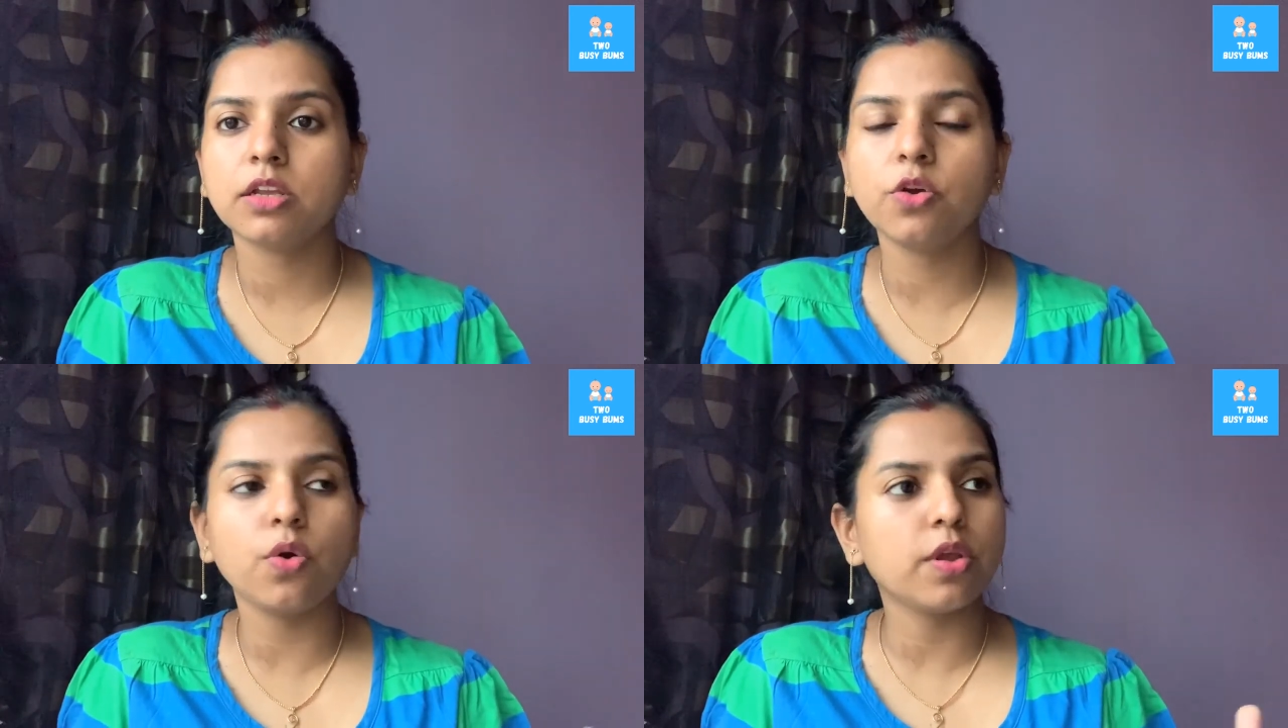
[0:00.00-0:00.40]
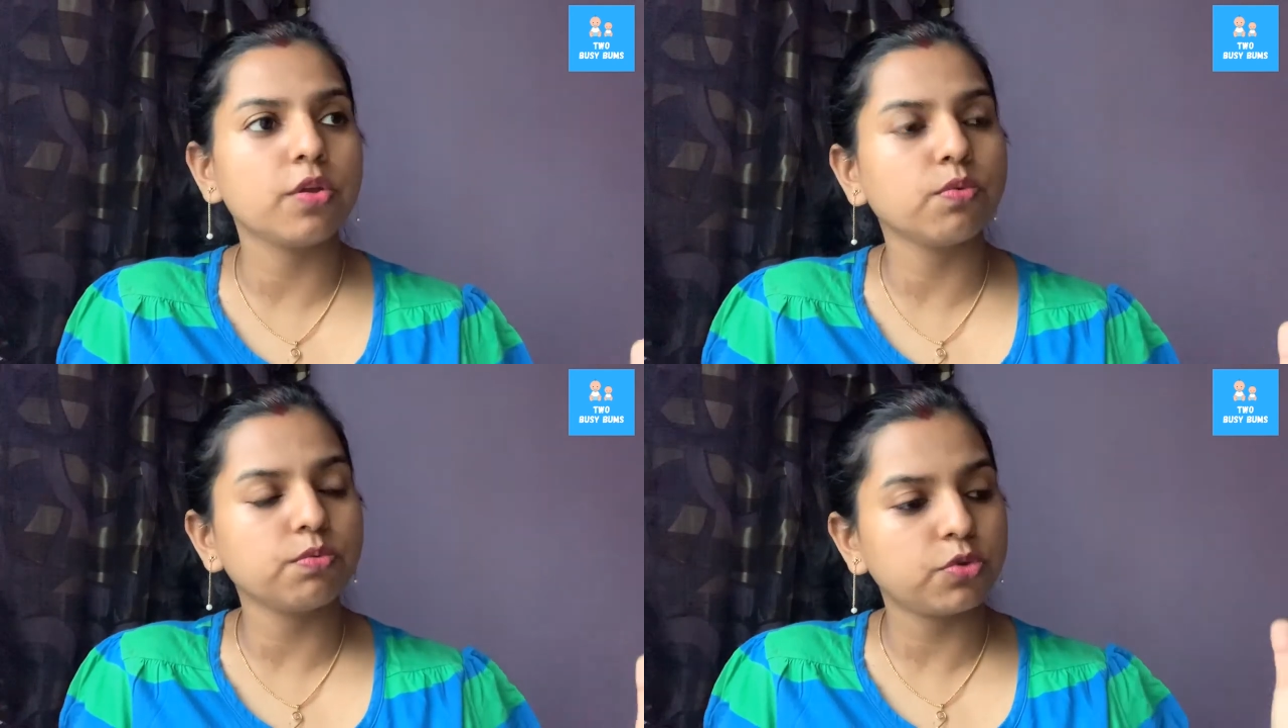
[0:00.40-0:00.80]

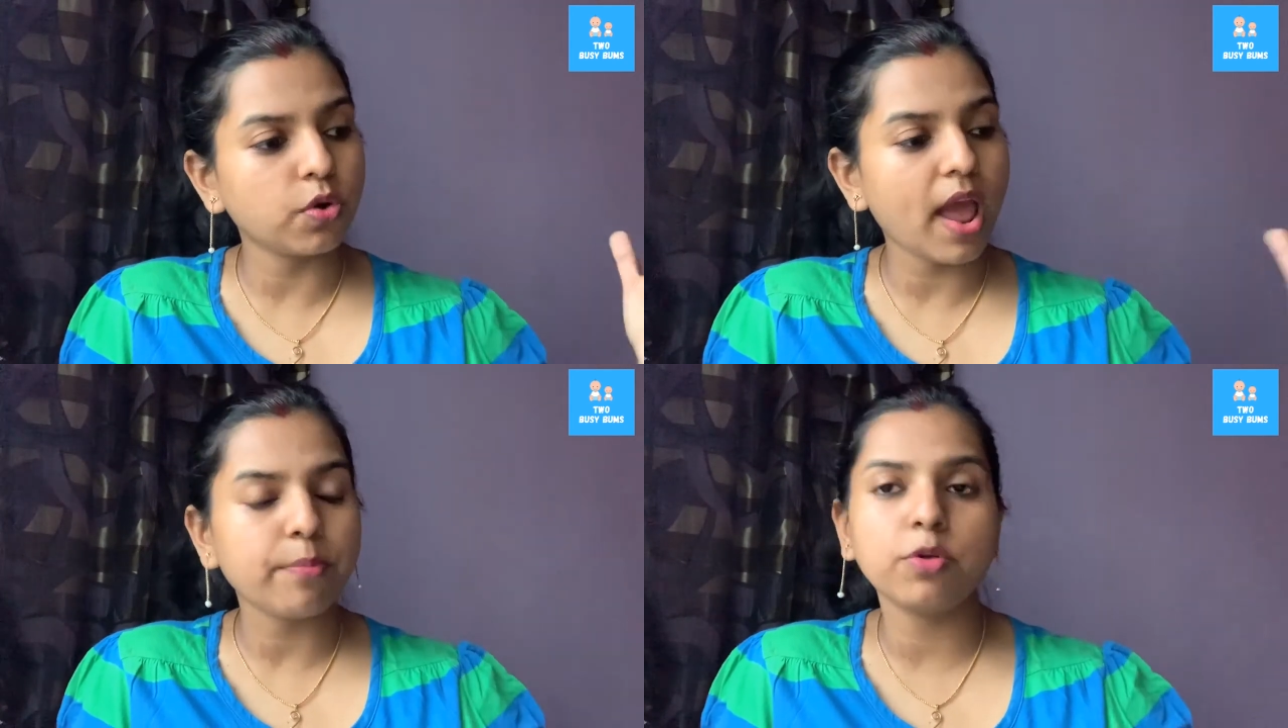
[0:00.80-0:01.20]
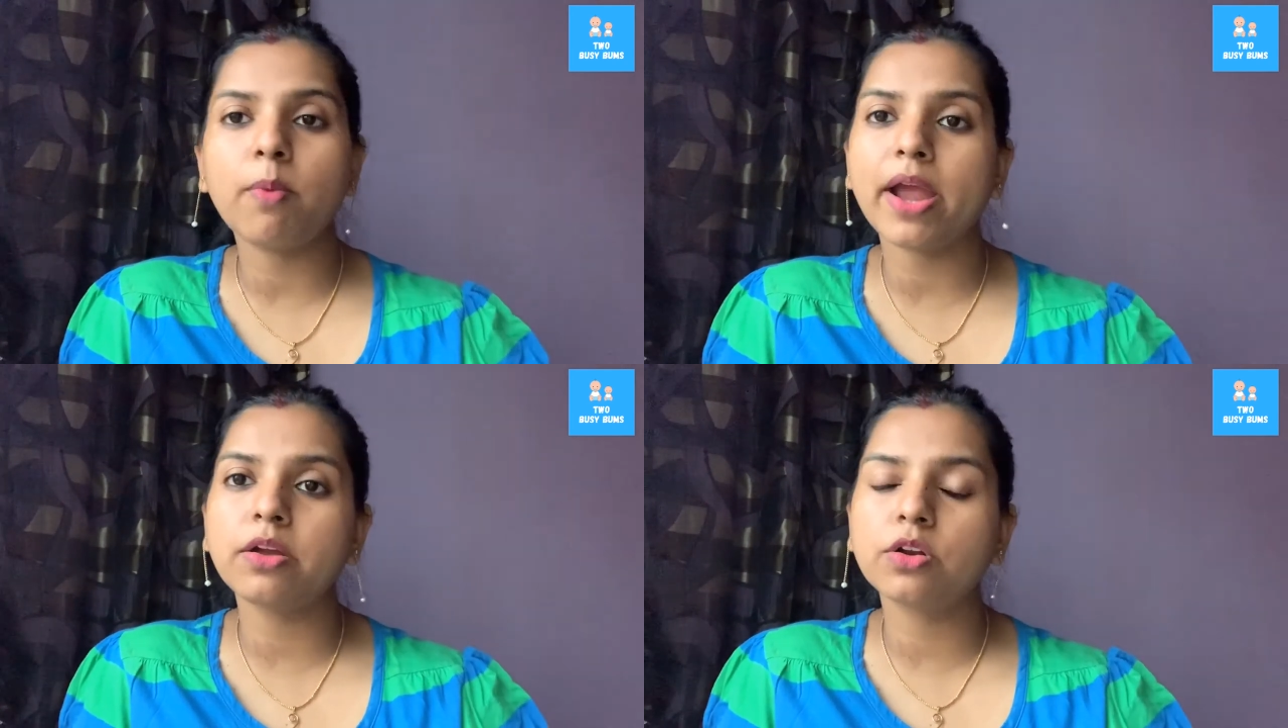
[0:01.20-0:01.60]
You don't have to
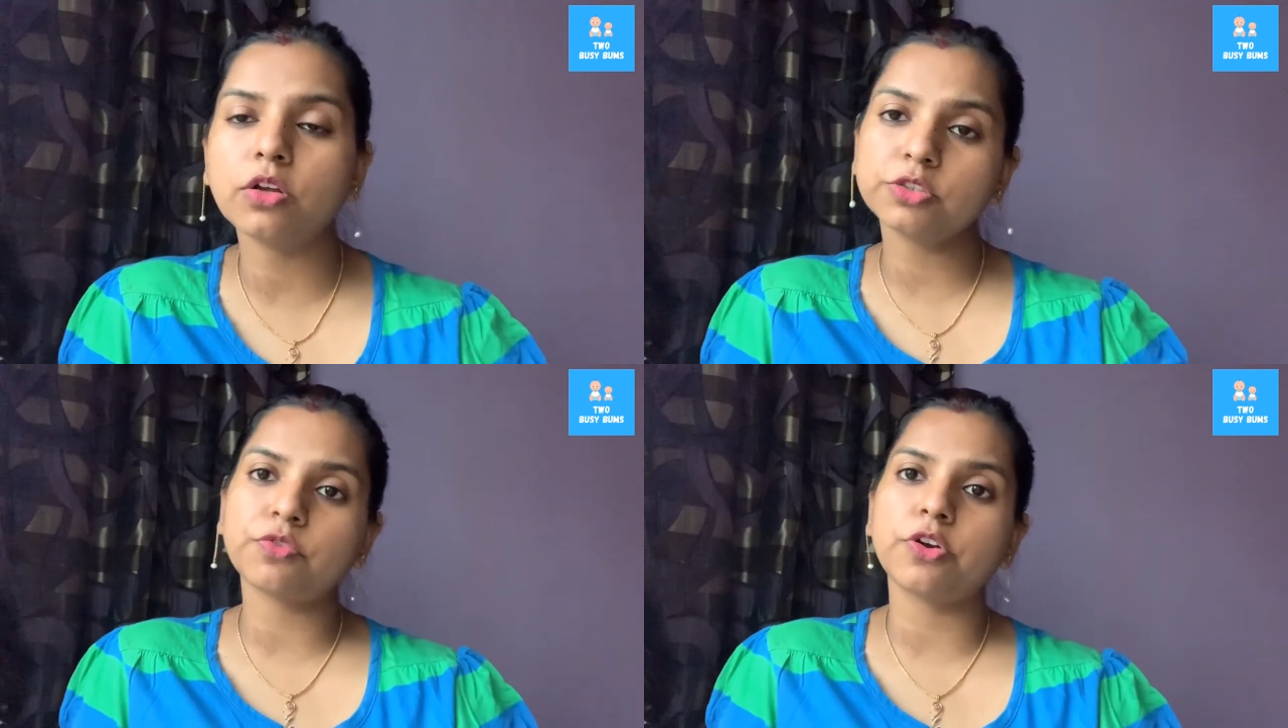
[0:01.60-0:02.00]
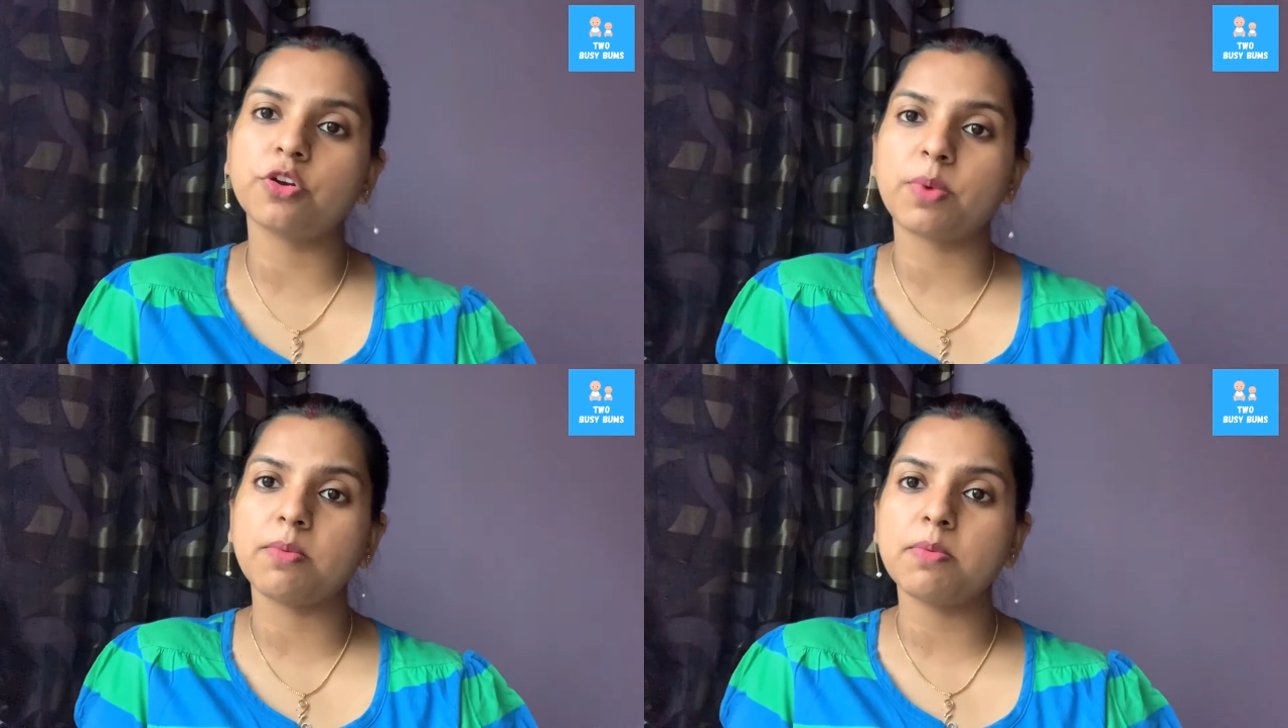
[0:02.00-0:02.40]
buy clothes for
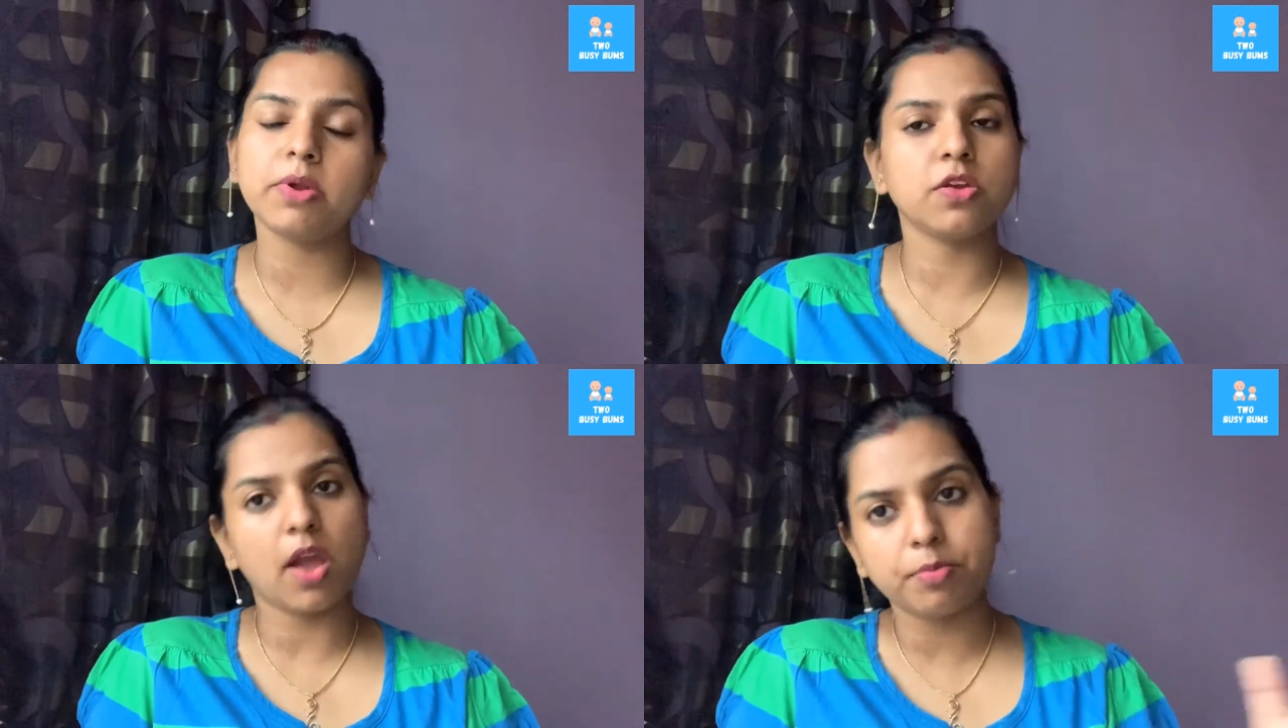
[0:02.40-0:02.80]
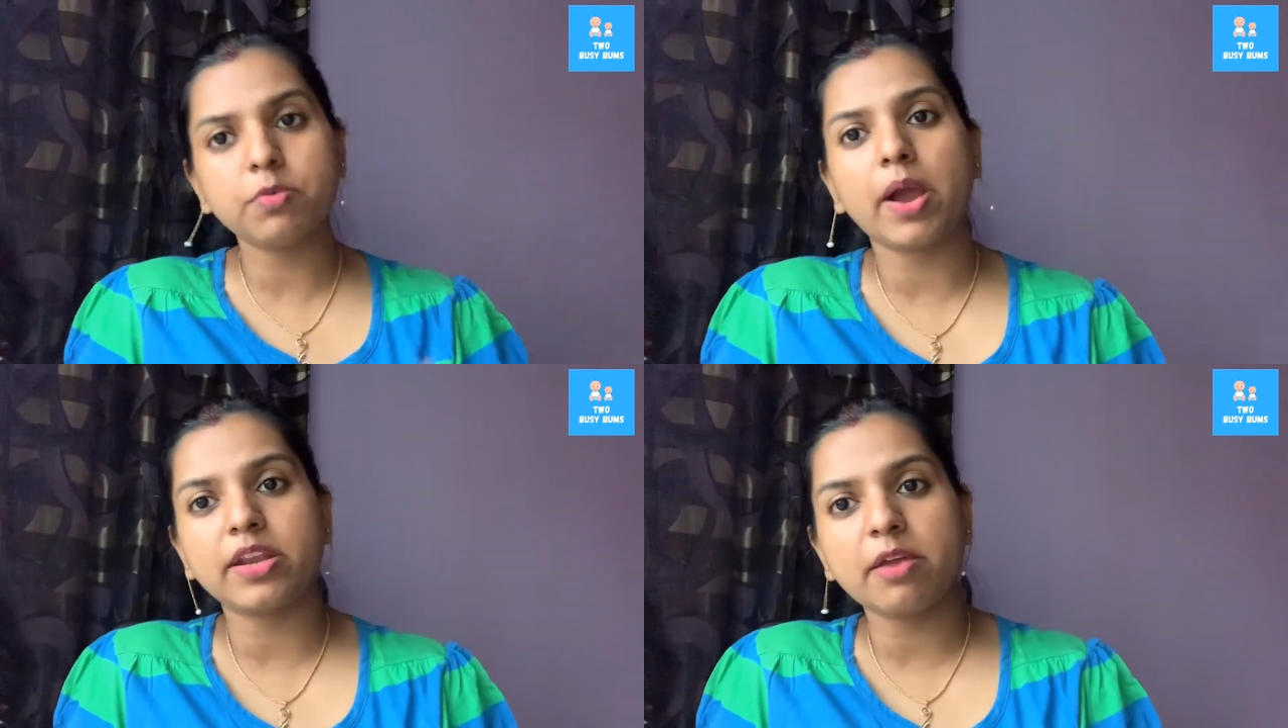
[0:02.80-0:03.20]
your baby, but you have
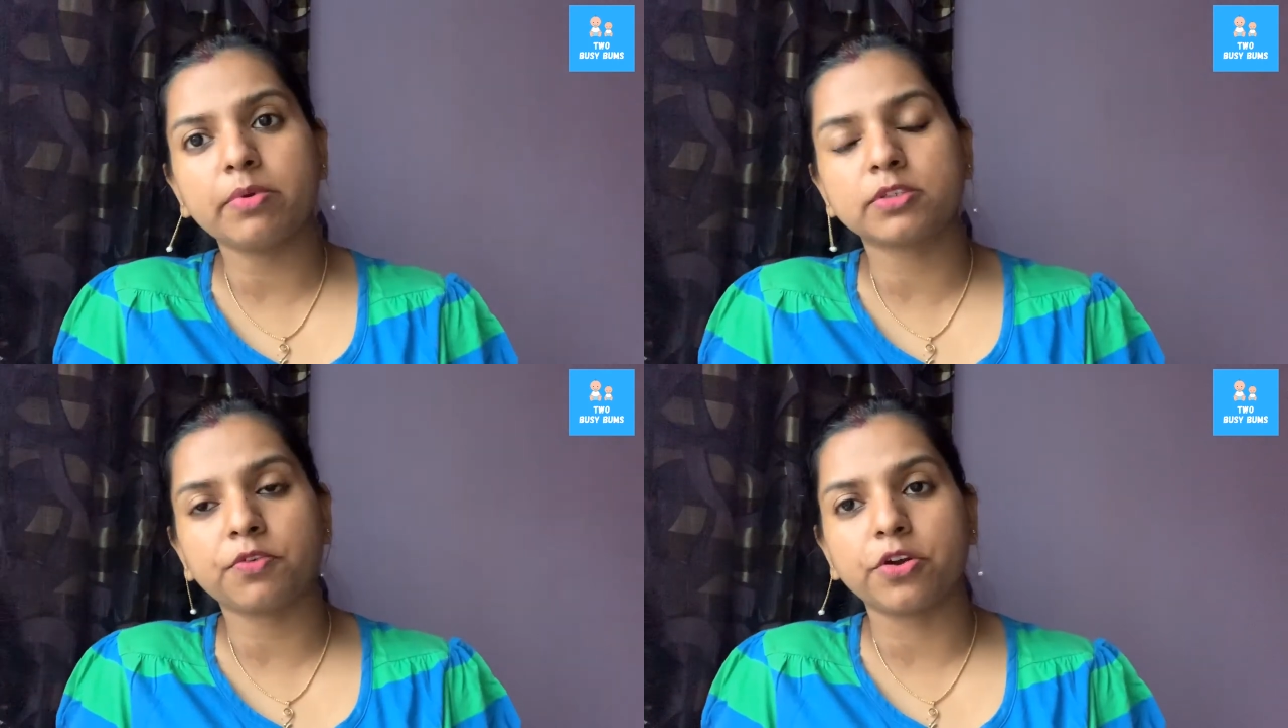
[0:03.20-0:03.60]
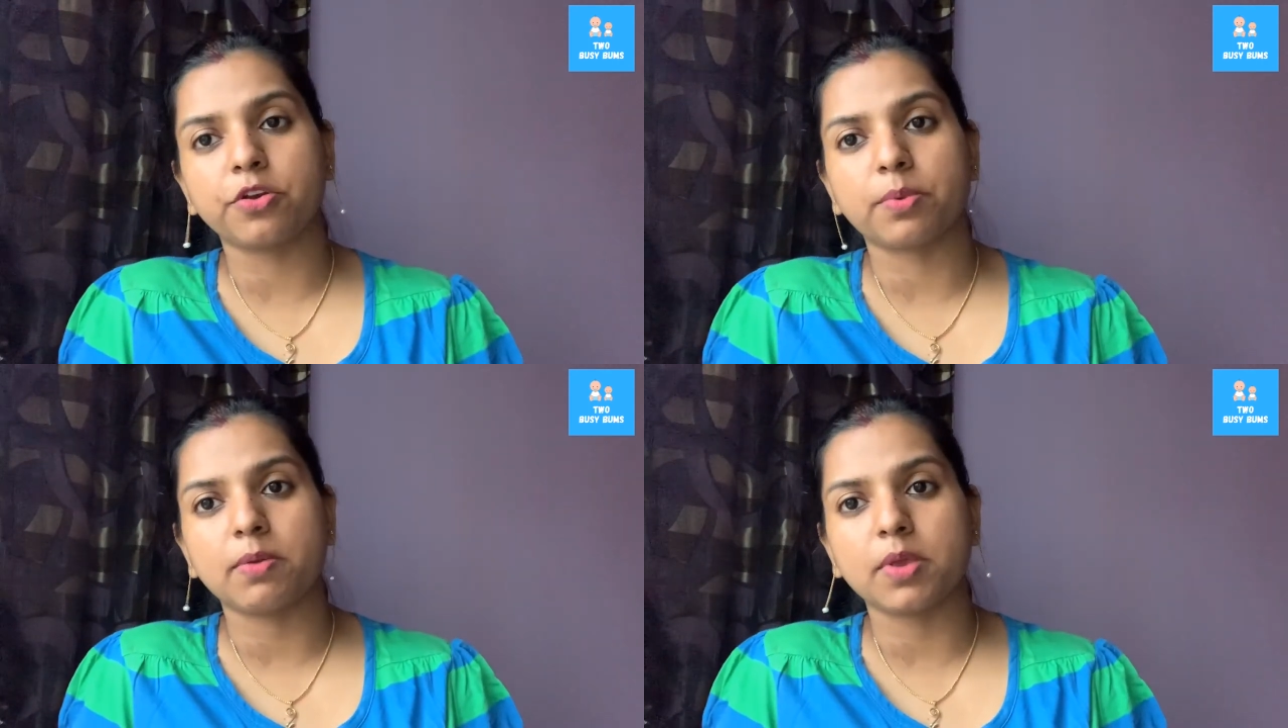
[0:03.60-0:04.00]
to buy diapers for
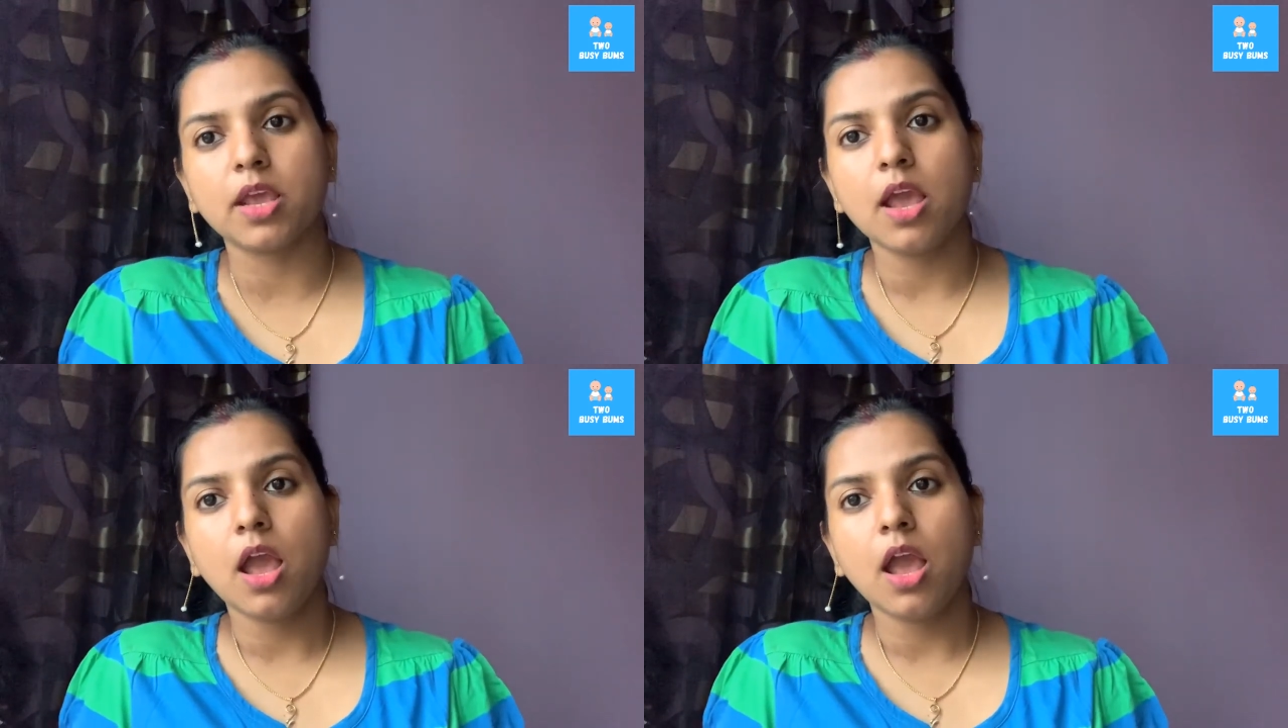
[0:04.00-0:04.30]
your baby.